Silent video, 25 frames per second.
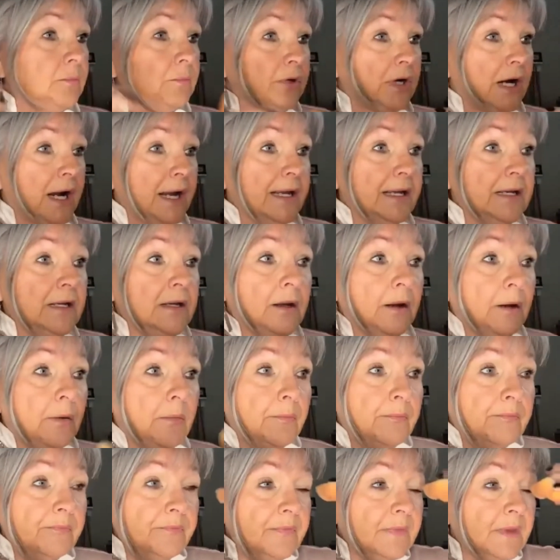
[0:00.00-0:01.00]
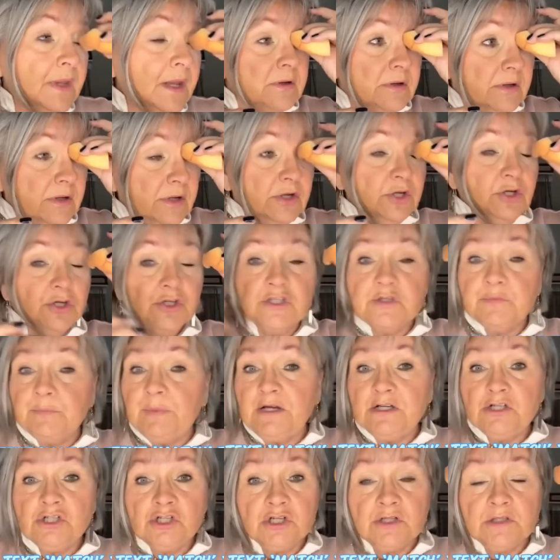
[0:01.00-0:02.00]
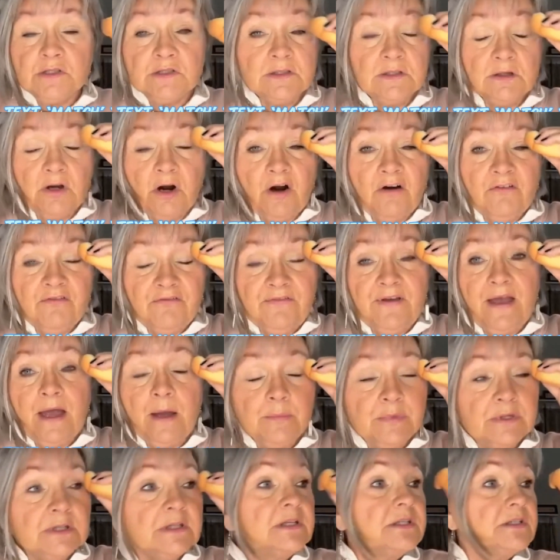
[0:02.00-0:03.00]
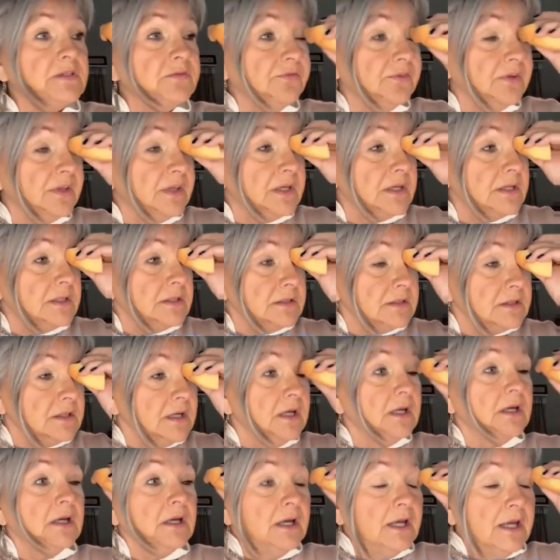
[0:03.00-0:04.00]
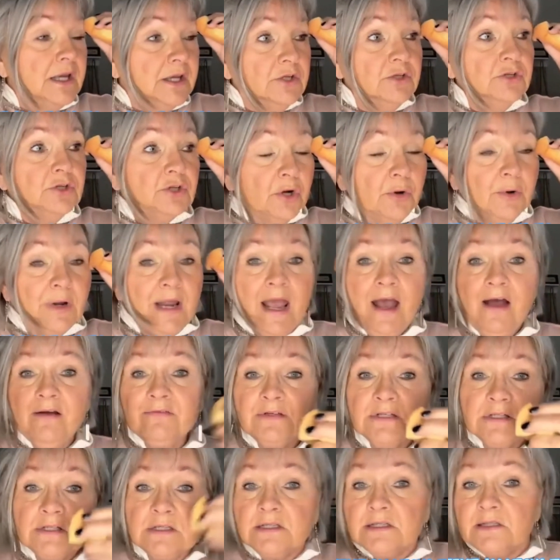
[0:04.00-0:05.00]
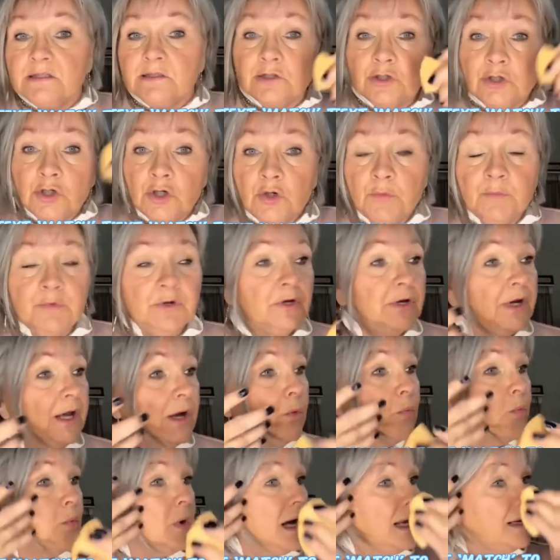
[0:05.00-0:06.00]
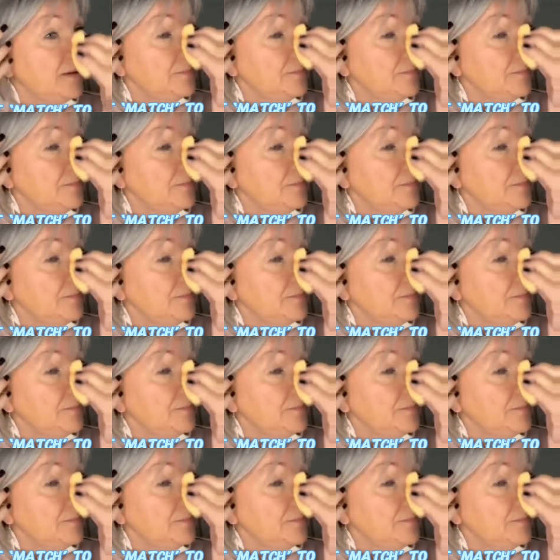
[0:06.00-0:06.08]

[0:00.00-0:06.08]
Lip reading: look bright. Your sponges are fabulous for this. You don't have to disturb. You're not